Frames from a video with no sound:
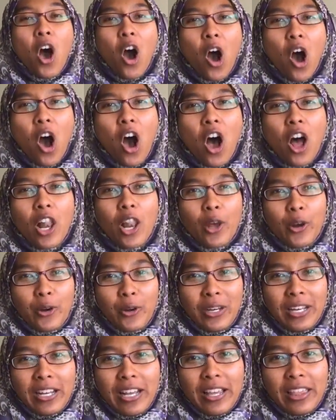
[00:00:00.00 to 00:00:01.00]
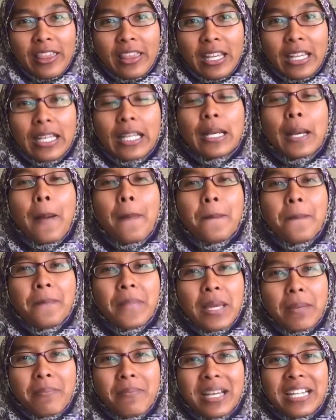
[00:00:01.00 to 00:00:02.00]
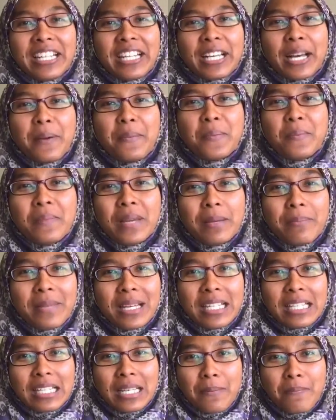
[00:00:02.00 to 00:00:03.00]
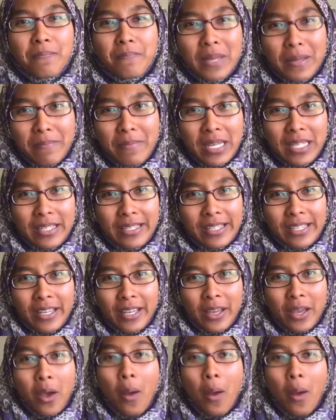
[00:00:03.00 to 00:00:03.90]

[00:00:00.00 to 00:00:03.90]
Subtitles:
All or nothing. Commitment, commitment, commitment.